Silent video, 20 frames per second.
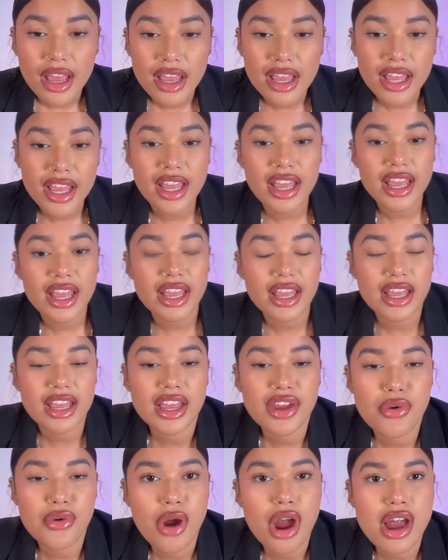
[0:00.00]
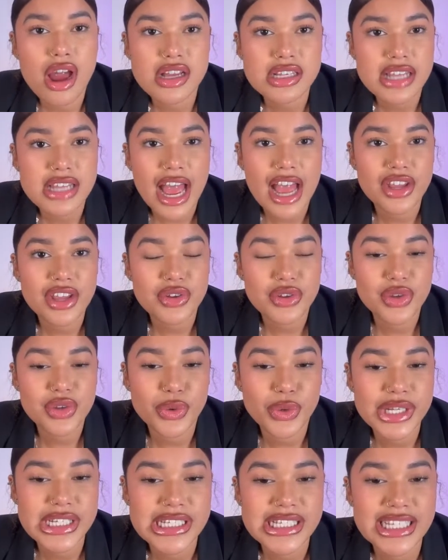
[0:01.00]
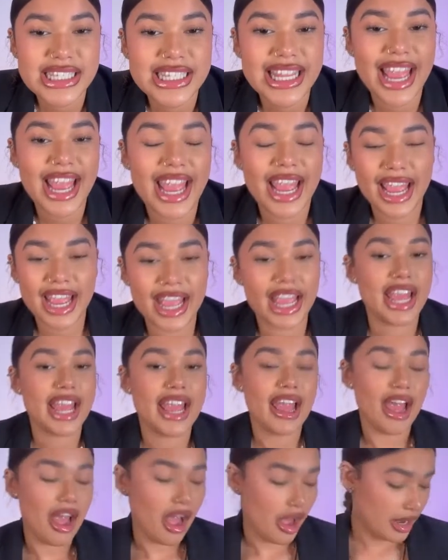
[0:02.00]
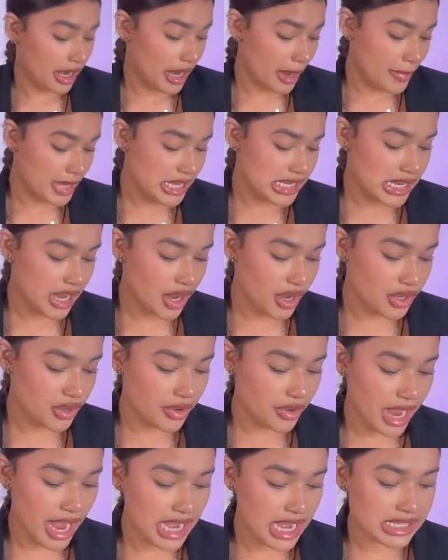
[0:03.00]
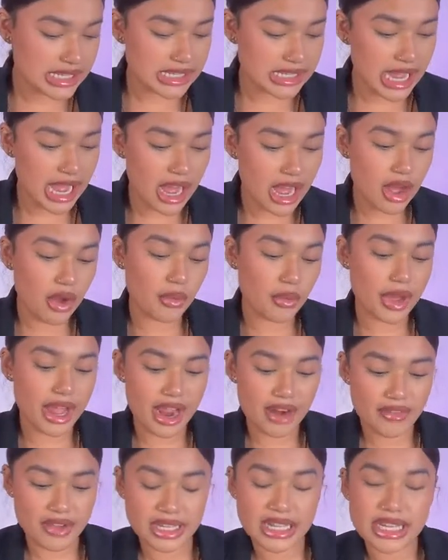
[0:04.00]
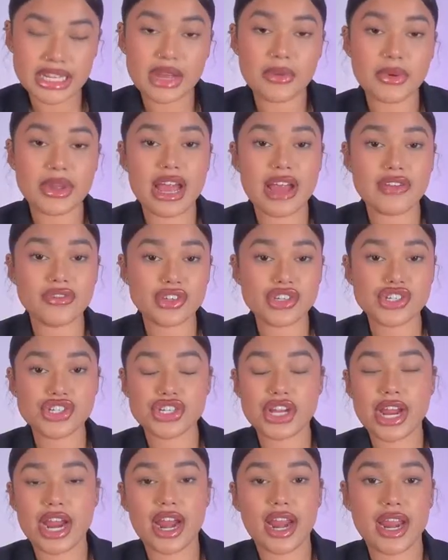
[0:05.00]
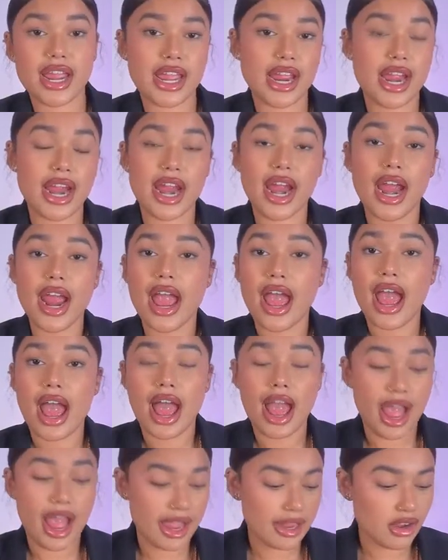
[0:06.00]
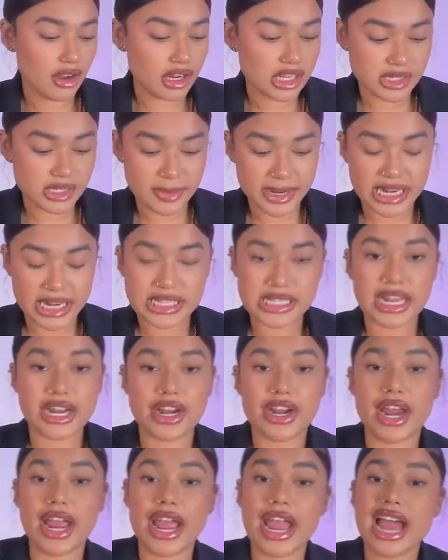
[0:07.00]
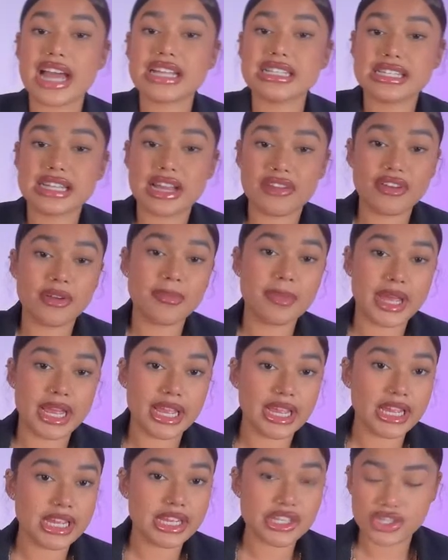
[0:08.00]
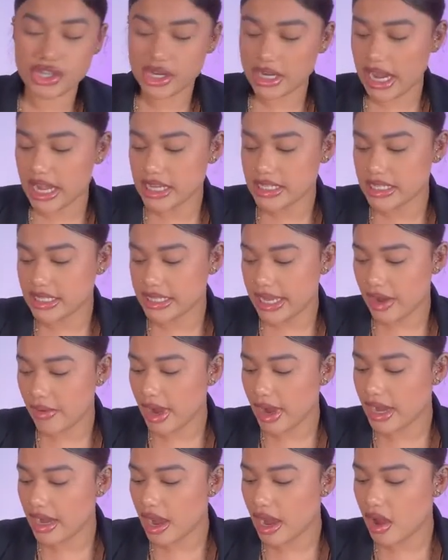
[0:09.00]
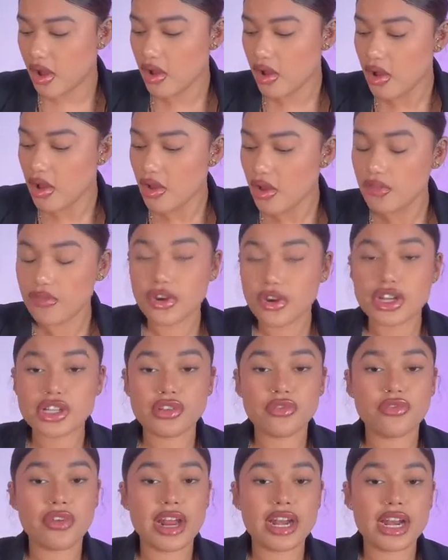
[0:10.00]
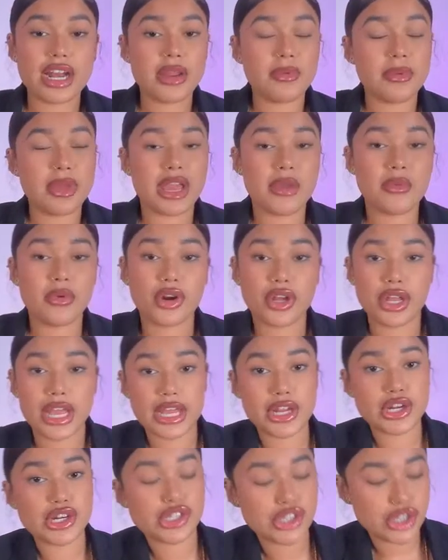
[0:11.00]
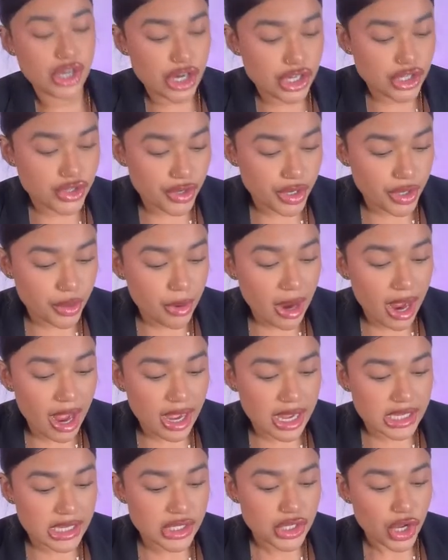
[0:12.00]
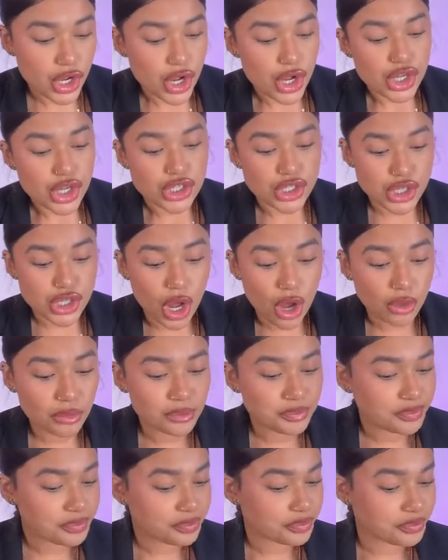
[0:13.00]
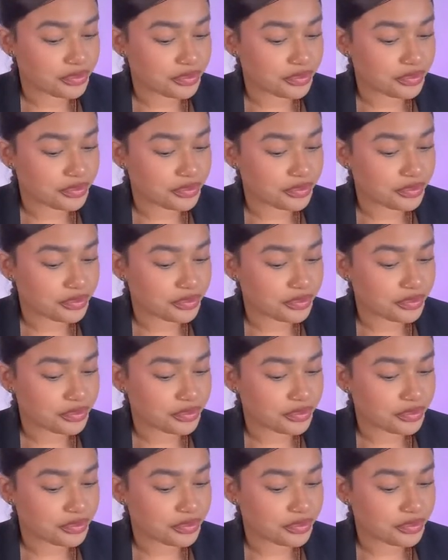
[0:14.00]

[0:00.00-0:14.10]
Eros, how you doing today? Let me tell you guys now, with everything that we have to share here at Icon Cosmetic Center, it has never been easier like today right now for you to finally be able to get your surgery, you guys. So,